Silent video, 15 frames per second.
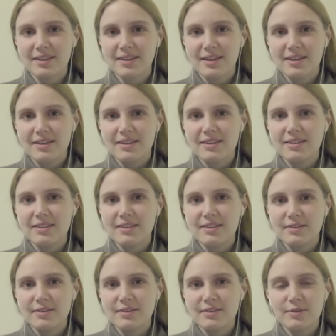
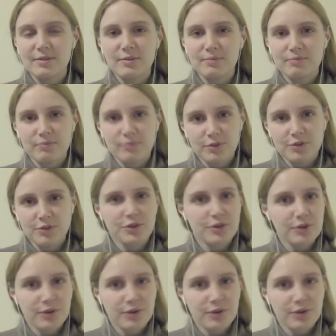the journal